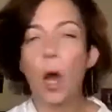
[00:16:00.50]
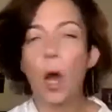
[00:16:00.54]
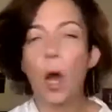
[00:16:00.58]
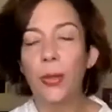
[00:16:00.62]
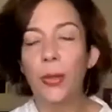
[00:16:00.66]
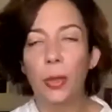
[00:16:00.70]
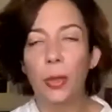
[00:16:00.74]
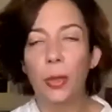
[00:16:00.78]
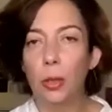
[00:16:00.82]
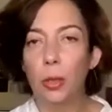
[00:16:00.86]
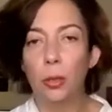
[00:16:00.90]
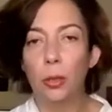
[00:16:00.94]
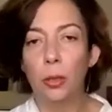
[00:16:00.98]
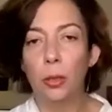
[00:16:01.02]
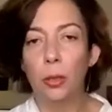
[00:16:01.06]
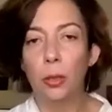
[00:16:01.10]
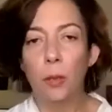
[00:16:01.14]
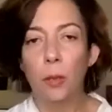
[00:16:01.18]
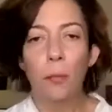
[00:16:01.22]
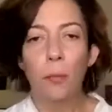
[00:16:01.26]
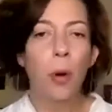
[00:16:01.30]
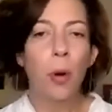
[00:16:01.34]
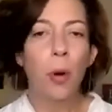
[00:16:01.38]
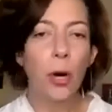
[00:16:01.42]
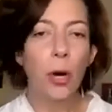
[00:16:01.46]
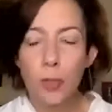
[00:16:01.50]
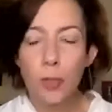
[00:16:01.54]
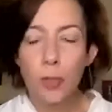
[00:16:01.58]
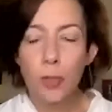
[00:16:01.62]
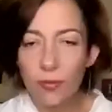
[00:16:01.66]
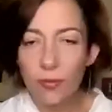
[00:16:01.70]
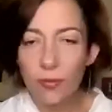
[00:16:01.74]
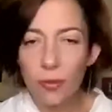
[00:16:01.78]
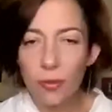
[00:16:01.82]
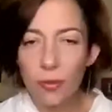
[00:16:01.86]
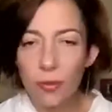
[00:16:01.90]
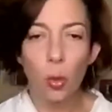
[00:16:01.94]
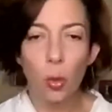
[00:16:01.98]
other parts of
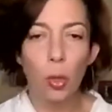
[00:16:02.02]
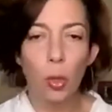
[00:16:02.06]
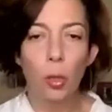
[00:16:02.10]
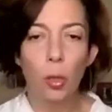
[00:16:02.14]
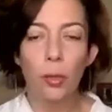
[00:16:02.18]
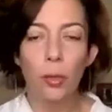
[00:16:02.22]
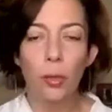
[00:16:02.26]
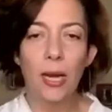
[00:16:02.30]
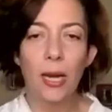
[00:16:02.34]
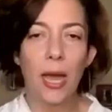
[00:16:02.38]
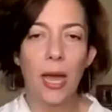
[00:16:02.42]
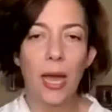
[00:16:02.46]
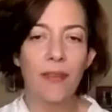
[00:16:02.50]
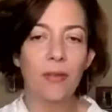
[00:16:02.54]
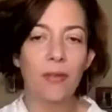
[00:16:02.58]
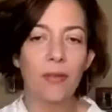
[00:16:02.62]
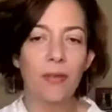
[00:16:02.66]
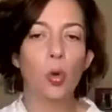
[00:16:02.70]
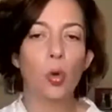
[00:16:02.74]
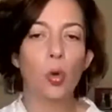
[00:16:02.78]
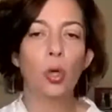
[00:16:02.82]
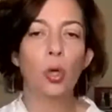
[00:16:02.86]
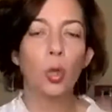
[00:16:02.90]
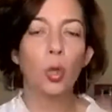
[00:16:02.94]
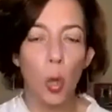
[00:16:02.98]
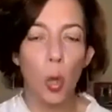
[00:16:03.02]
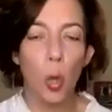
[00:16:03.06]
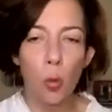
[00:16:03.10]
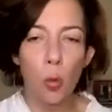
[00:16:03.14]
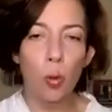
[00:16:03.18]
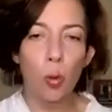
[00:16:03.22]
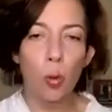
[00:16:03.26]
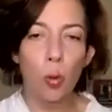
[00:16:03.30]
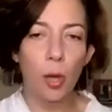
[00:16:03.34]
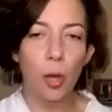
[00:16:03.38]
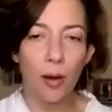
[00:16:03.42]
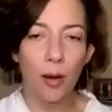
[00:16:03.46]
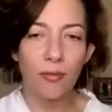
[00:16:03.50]
the world and have a more
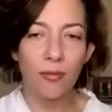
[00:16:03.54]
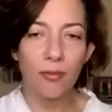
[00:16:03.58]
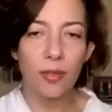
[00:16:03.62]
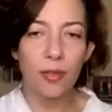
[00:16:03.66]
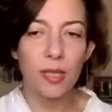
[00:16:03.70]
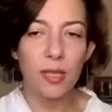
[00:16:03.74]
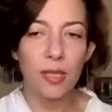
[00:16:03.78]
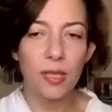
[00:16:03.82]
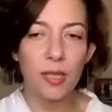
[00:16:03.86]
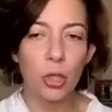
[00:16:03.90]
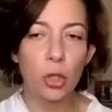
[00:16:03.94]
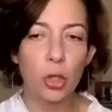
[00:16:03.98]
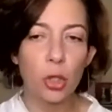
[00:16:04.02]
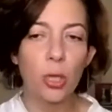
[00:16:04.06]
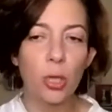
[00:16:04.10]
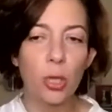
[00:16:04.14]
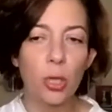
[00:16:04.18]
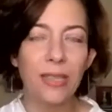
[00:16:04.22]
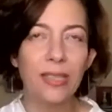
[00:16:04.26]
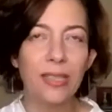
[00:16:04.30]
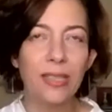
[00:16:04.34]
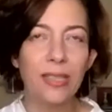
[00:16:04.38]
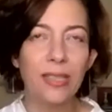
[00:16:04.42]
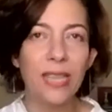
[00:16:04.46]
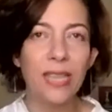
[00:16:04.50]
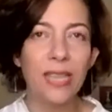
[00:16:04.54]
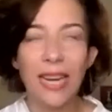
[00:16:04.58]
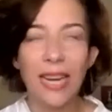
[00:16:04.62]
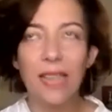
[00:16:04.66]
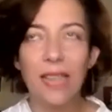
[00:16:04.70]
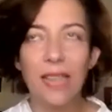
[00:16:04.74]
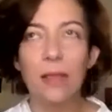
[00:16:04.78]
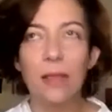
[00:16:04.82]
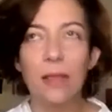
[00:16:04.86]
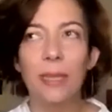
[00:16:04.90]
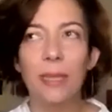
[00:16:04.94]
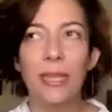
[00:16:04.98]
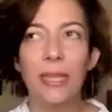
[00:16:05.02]
global conversation, and take
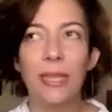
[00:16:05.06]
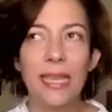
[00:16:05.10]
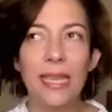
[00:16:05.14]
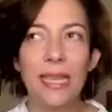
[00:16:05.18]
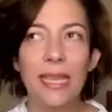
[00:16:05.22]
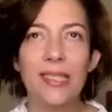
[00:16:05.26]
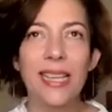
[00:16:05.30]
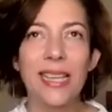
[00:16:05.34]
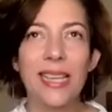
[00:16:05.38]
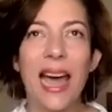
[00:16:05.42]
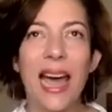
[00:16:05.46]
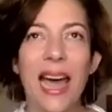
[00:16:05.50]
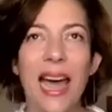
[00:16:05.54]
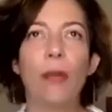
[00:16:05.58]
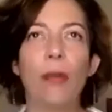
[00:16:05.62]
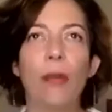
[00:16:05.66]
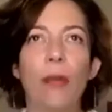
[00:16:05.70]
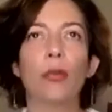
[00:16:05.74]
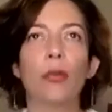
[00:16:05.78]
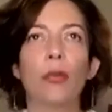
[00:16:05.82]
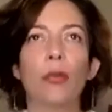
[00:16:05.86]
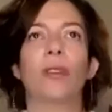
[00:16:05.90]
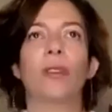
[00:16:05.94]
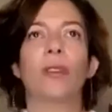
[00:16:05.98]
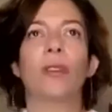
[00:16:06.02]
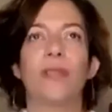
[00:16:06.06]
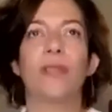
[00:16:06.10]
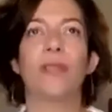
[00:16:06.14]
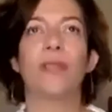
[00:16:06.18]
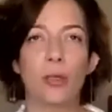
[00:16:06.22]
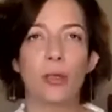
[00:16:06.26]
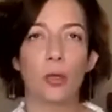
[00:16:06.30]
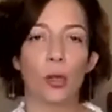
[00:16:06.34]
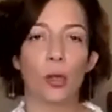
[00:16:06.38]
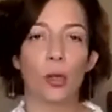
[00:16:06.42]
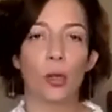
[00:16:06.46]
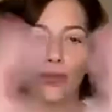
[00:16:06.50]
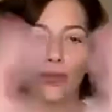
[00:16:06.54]
the Middle East out of this
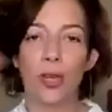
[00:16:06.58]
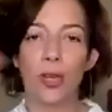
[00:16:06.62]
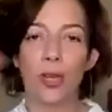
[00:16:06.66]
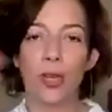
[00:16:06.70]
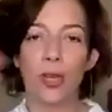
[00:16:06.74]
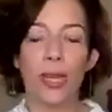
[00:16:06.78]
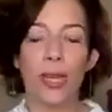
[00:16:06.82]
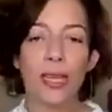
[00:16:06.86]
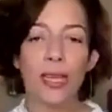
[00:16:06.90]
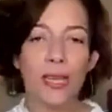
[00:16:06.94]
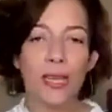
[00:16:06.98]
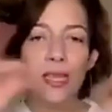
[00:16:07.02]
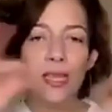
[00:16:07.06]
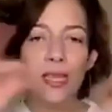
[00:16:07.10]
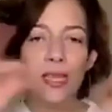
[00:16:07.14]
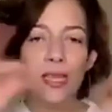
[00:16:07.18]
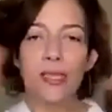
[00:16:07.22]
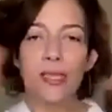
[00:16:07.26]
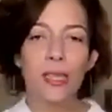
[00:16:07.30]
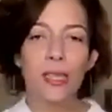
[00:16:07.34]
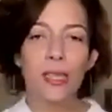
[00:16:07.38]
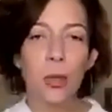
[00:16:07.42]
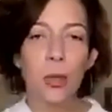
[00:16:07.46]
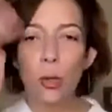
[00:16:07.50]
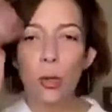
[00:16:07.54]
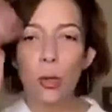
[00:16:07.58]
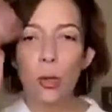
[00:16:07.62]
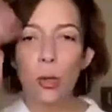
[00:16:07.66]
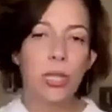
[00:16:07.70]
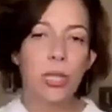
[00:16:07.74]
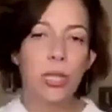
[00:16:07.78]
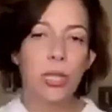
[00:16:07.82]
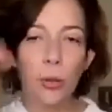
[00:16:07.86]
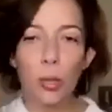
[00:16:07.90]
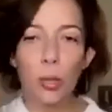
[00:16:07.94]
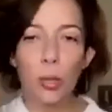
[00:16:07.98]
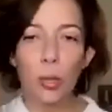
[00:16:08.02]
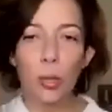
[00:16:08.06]
sort of
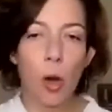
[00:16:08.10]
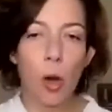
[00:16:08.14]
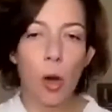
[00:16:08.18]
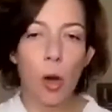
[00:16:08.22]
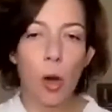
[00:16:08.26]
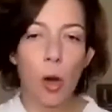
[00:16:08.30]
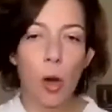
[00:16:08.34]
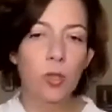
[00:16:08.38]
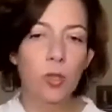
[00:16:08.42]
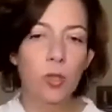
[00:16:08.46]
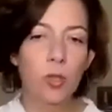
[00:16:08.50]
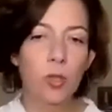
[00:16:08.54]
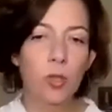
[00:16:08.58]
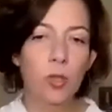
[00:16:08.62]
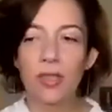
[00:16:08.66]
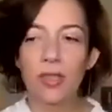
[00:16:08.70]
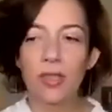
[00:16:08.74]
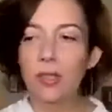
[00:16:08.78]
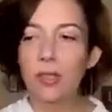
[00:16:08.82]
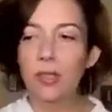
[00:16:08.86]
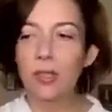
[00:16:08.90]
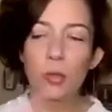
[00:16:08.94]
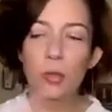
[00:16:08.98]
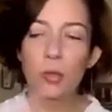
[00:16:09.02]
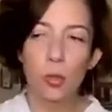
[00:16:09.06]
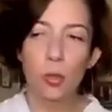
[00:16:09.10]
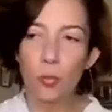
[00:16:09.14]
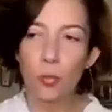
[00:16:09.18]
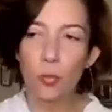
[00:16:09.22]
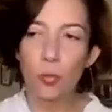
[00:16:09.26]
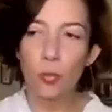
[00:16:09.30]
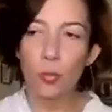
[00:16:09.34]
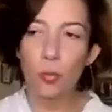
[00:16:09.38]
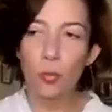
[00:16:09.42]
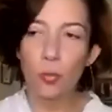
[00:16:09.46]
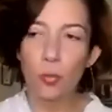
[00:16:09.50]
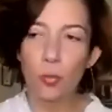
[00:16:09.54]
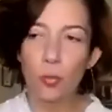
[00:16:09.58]
stereotypical box of this is a
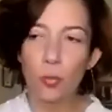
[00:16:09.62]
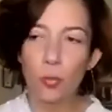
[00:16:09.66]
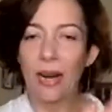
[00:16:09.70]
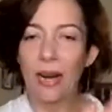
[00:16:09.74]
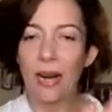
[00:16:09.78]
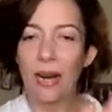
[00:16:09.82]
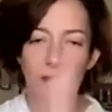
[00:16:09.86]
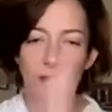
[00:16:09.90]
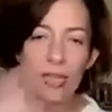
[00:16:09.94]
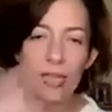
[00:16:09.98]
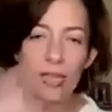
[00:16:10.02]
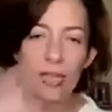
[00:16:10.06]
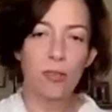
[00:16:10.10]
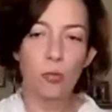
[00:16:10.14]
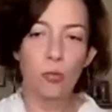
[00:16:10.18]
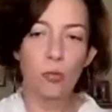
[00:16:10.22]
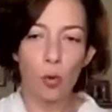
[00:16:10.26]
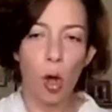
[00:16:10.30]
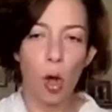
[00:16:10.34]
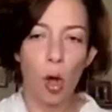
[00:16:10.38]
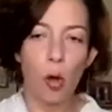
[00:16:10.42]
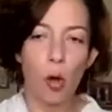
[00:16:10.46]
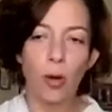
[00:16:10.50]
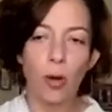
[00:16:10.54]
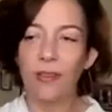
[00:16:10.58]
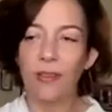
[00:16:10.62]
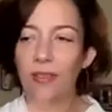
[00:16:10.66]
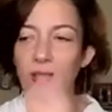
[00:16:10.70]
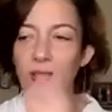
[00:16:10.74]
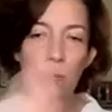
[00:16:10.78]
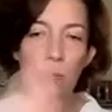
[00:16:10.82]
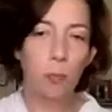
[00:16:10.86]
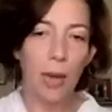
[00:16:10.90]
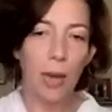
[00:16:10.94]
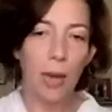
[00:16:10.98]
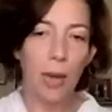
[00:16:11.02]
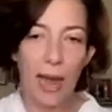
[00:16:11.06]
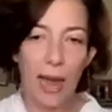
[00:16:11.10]
region where everything is wrong,
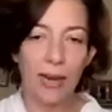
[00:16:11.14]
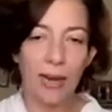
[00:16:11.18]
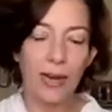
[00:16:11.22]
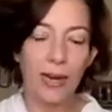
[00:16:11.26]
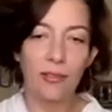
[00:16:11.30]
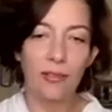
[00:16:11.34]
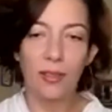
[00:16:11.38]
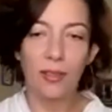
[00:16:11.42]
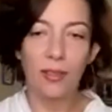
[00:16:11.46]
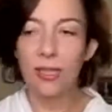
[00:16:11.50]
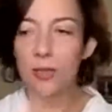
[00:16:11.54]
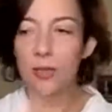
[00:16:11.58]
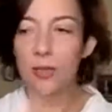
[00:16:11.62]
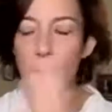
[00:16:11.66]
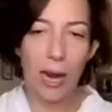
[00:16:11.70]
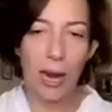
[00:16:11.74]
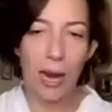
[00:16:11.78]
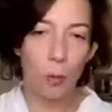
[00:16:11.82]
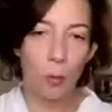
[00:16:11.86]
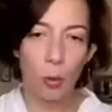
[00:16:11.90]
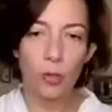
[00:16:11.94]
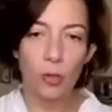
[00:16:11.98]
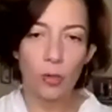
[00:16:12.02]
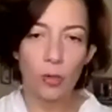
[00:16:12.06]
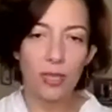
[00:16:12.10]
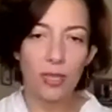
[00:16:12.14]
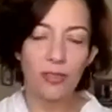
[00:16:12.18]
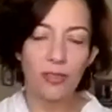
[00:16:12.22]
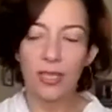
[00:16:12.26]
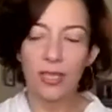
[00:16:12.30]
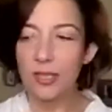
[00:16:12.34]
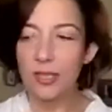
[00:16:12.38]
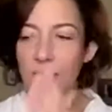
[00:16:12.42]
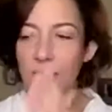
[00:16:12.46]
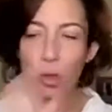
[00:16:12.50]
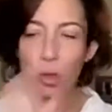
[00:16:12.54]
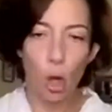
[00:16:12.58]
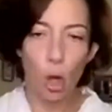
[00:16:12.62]
everything's black, everything's backwards,
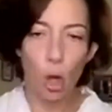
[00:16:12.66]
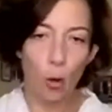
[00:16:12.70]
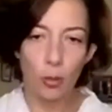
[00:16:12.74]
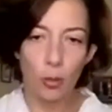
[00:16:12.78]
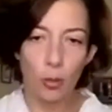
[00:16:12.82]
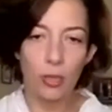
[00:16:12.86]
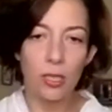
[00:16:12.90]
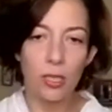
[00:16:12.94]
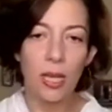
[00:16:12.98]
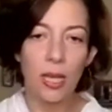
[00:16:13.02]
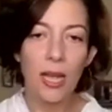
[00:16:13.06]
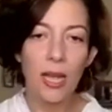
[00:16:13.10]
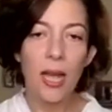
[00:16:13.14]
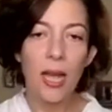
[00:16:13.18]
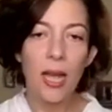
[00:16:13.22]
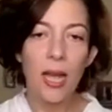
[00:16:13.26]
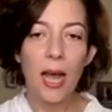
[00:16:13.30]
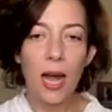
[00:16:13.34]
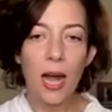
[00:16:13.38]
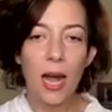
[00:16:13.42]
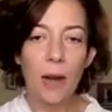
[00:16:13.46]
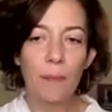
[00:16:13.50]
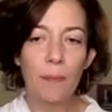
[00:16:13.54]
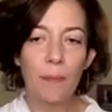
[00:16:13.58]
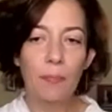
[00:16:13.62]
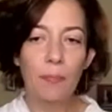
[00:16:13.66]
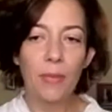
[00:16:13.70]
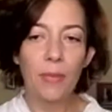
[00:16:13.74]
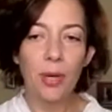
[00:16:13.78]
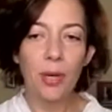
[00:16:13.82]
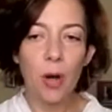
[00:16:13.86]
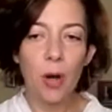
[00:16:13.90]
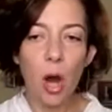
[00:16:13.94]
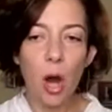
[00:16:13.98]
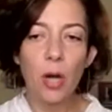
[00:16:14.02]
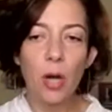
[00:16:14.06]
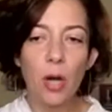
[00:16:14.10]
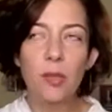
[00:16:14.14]
everything's intolerant.
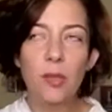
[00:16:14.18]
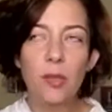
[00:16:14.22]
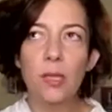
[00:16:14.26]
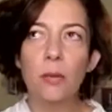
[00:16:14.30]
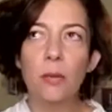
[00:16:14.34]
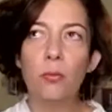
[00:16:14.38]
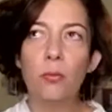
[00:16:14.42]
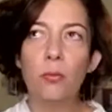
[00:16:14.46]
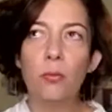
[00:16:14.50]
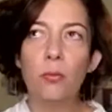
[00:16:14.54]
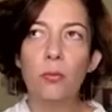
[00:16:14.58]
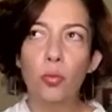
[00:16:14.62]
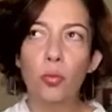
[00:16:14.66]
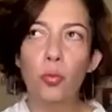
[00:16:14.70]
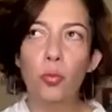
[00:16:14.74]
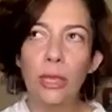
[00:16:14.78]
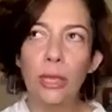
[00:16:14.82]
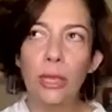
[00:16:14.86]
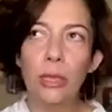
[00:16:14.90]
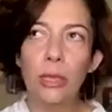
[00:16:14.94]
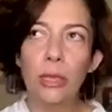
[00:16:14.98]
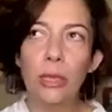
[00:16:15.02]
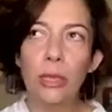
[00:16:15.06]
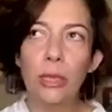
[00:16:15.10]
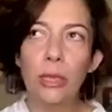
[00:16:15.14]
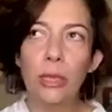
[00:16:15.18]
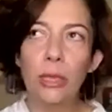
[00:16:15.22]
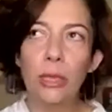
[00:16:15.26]
There are some real